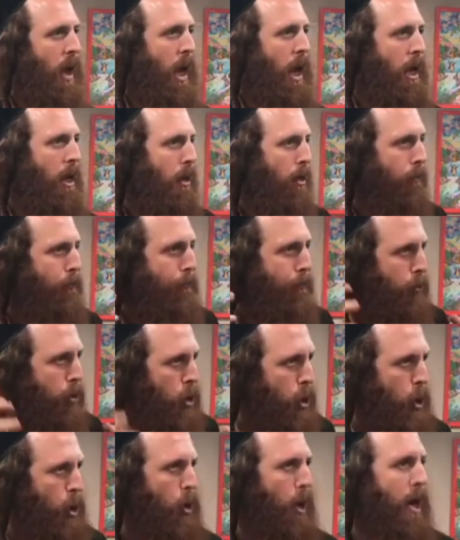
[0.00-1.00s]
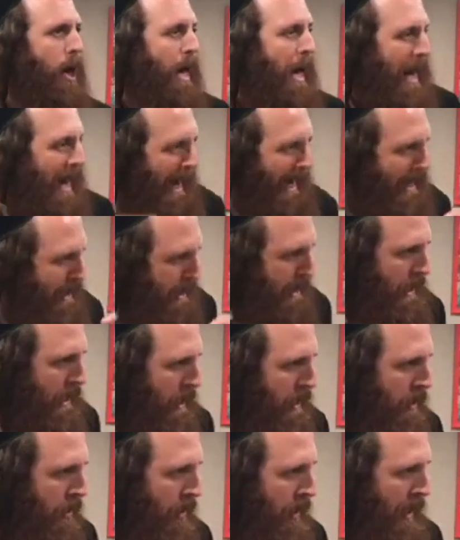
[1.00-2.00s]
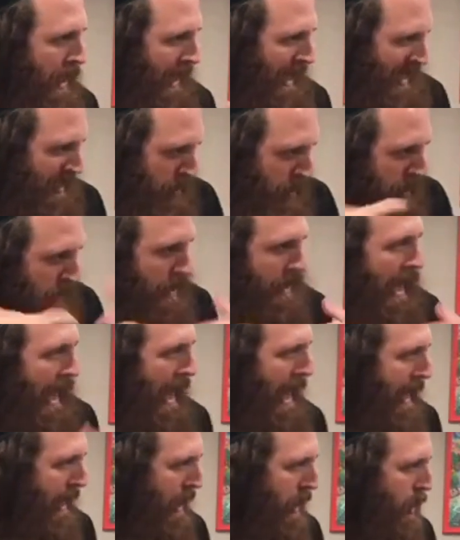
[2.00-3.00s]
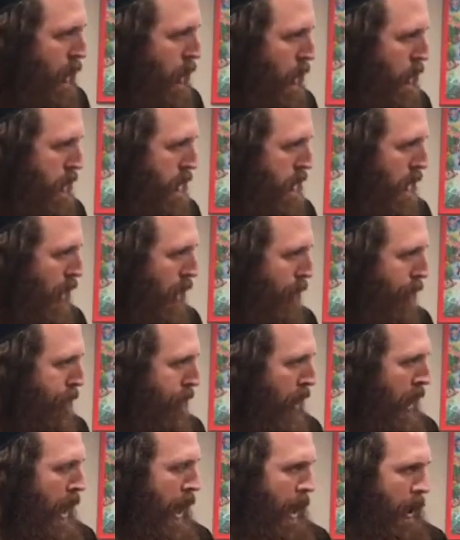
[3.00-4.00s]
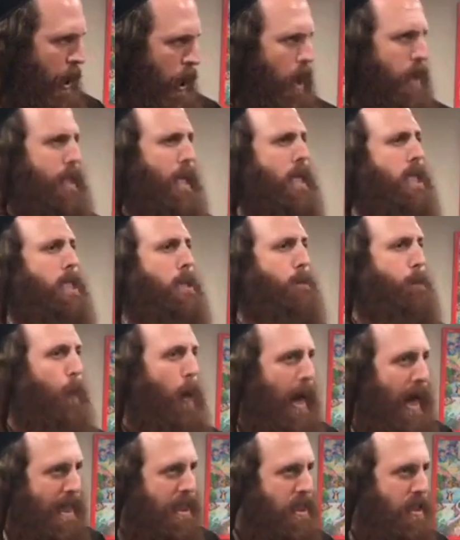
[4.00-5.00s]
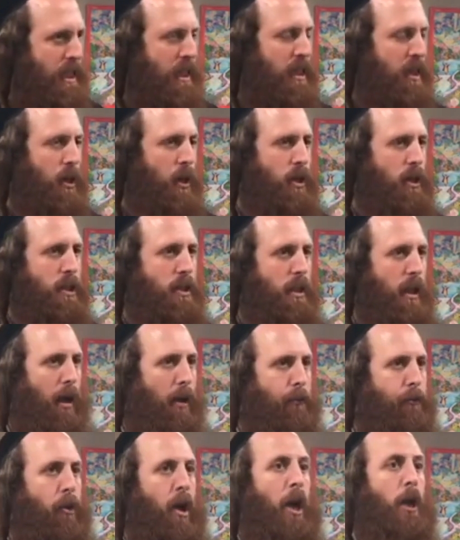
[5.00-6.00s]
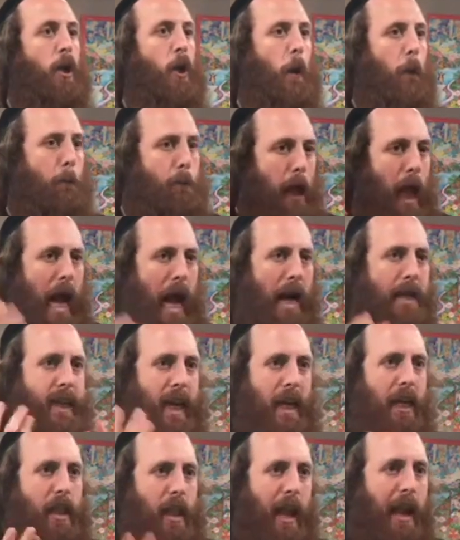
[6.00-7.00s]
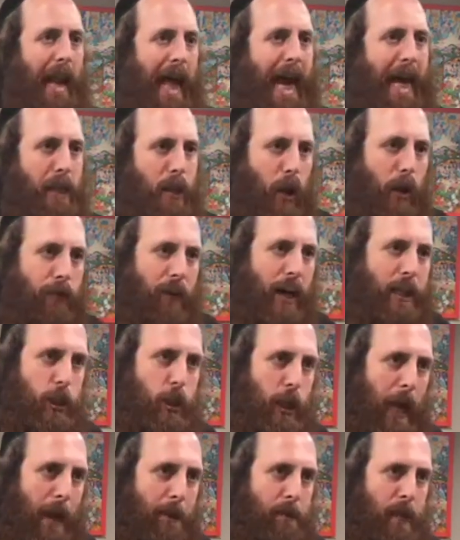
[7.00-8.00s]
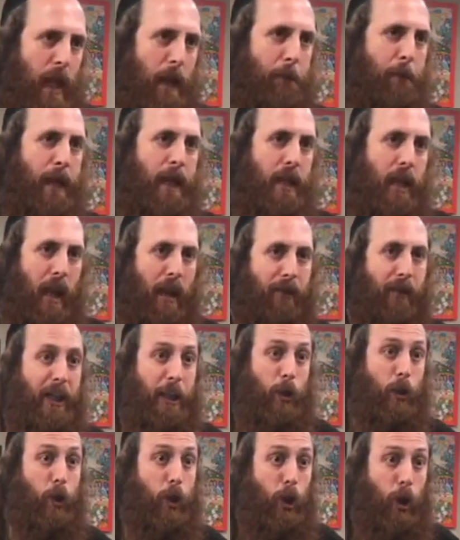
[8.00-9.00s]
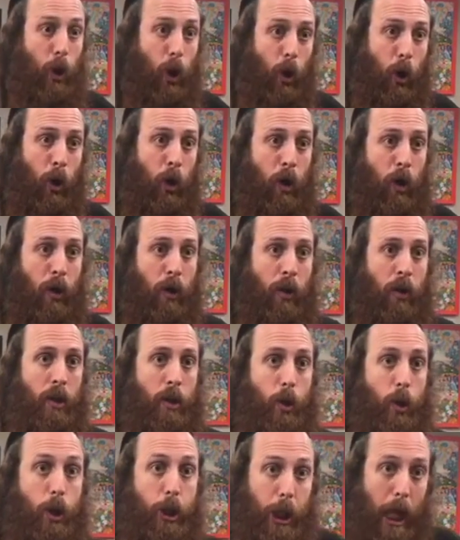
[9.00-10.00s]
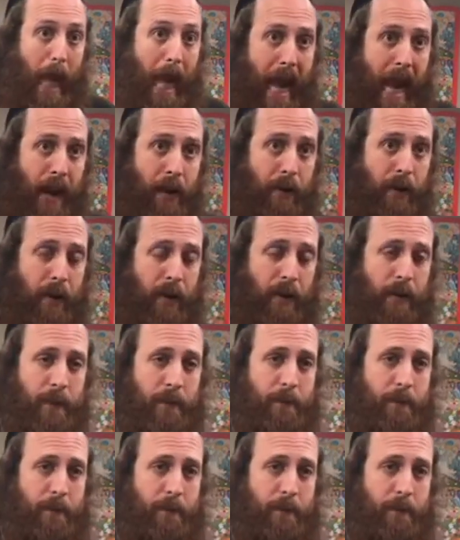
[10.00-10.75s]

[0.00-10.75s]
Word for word: And if you are hiding and denying yourself and not expressing yourself, you're blocking the light of Hashem that has been given to you to share.